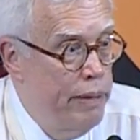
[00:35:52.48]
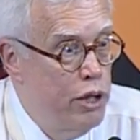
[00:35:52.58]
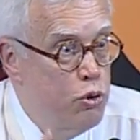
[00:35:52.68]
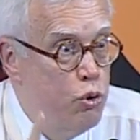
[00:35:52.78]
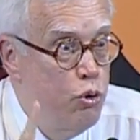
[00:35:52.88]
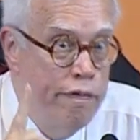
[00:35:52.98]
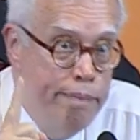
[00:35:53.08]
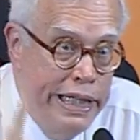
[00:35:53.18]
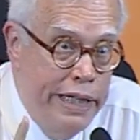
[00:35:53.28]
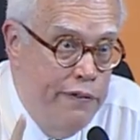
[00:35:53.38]
and true of
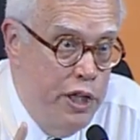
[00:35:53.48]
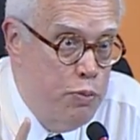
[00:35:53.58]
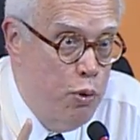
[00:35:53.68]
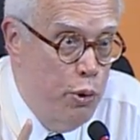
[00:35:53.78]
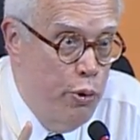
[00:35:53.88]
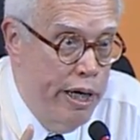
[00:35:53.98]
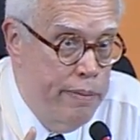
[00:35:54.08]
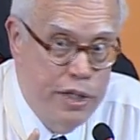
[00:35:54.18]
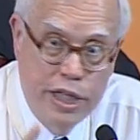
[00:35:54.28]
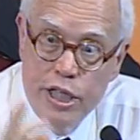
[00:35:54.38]
many of these
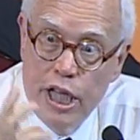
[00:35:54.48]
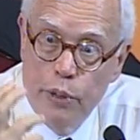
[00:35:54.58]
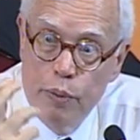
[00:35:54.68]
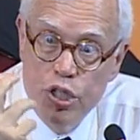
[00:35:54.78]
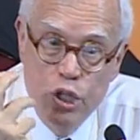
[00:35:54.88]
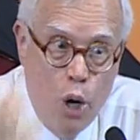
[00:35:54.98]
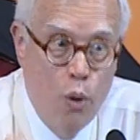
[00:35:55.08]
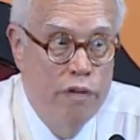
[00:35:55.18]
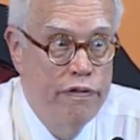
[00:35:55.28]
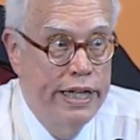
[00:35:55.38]
programs, is that there was
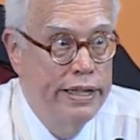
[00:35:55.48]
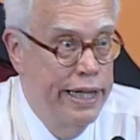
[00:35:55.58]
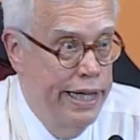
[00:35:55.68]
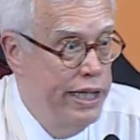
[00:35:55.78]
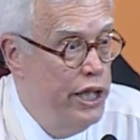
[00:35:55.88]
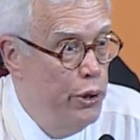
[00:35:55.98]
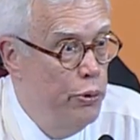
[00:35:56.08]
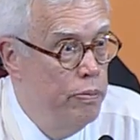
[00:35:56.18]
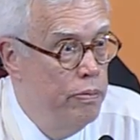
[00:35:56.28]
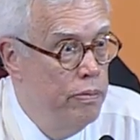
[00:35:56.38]
no effect on IQ.
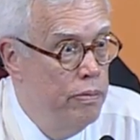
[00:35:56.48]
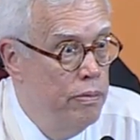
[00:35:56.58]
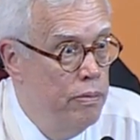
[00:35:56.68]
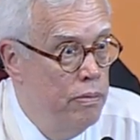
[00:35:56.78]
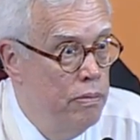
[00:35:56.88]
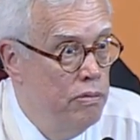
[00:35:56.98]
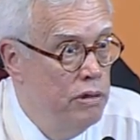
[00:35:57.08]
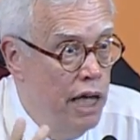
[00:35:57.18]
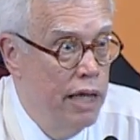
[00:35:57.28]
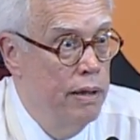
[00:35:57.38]

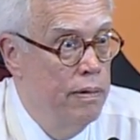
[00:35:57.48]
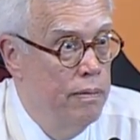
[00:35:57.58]
None.